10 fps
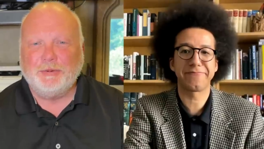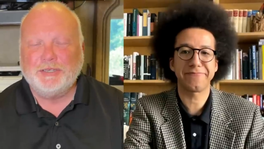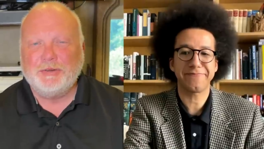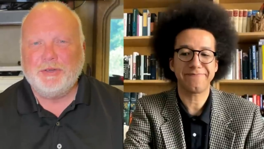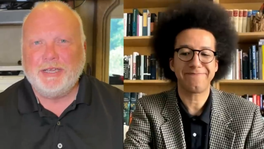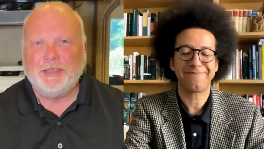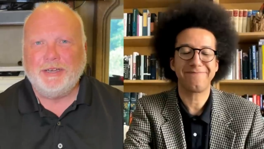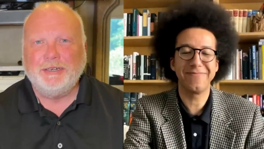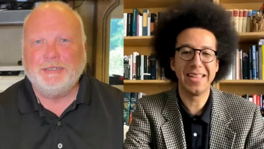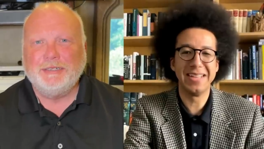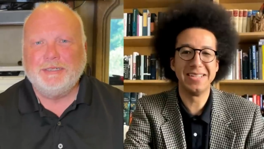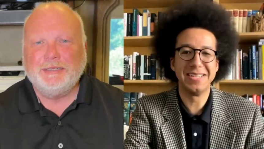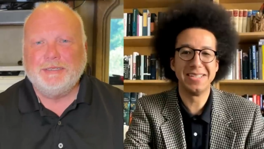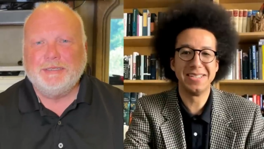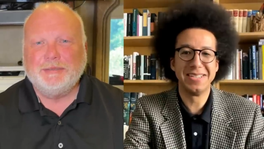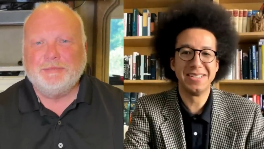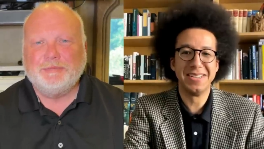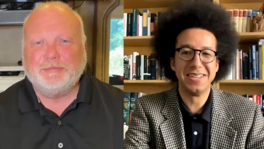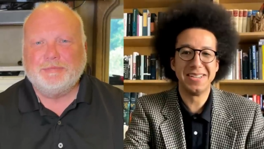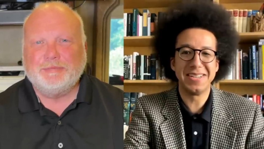Speaker 1: What's going on there?
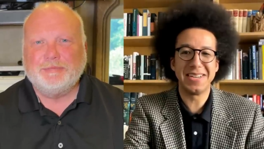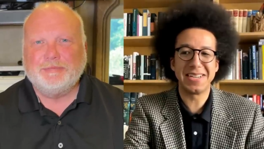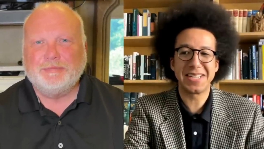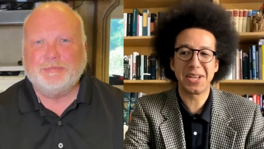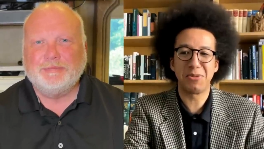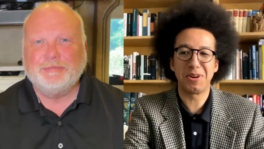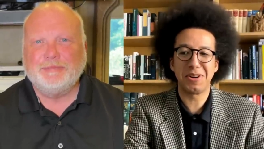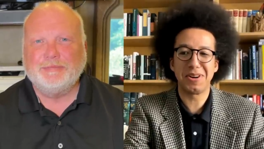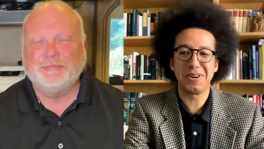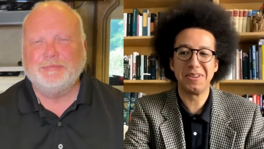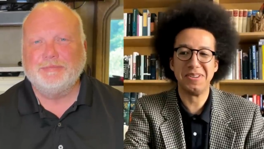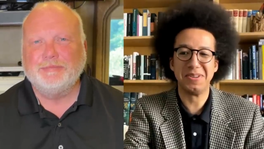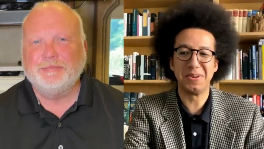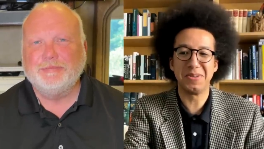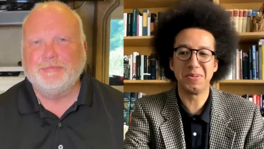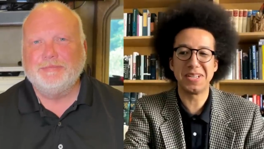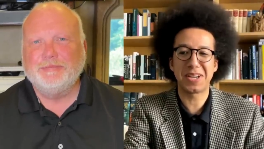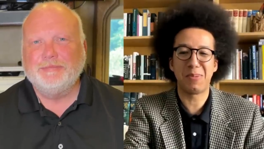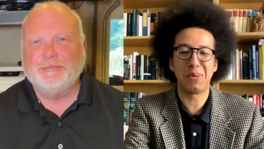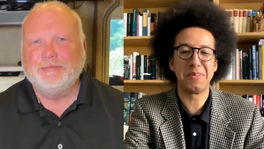
Speaker 2: Yes, there are always
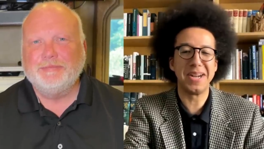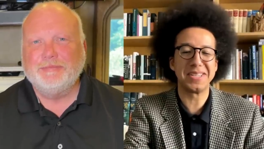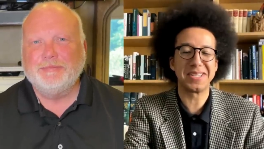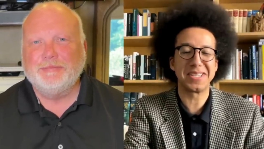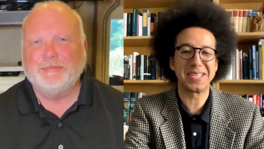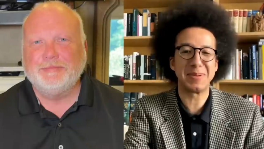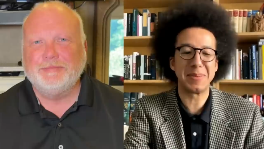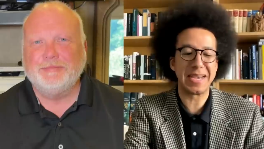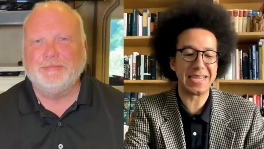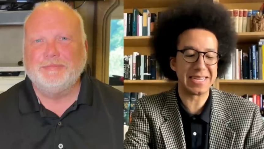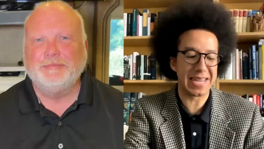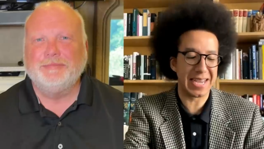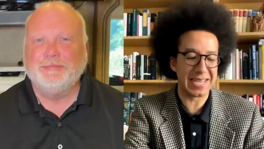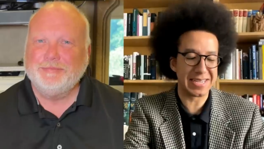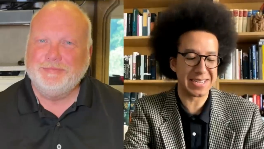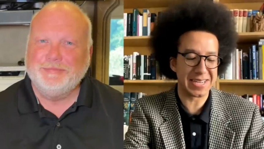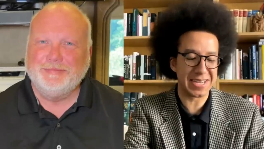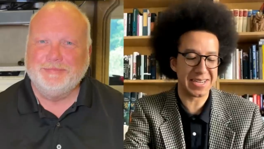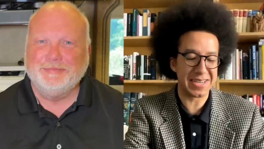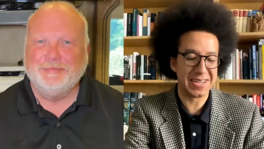compromises to be made and
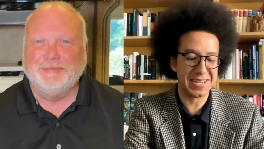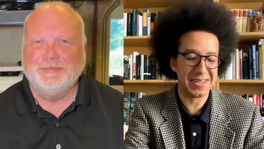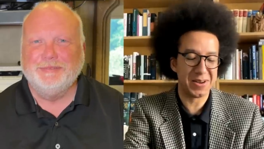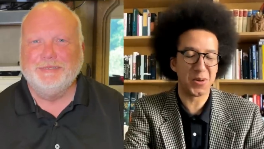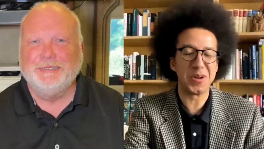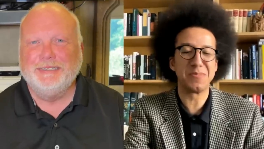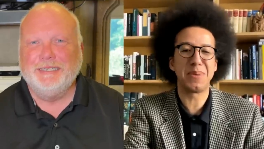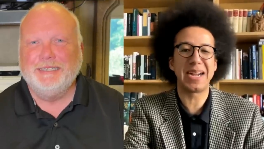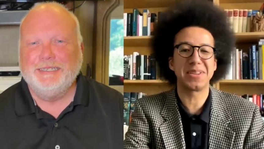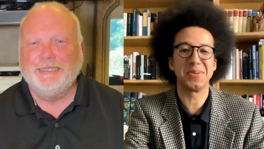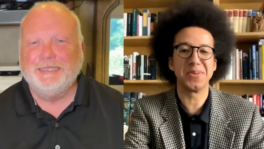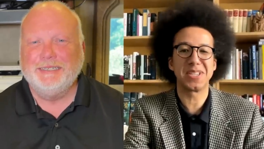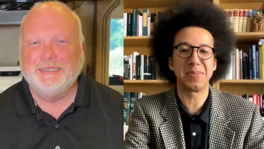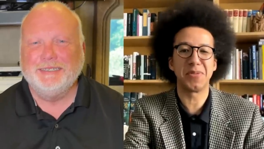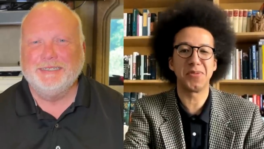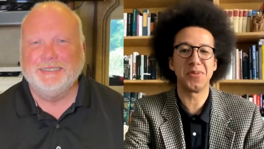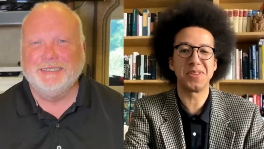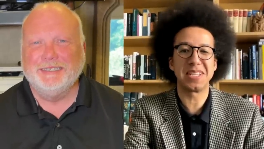uh, always battles to be fought.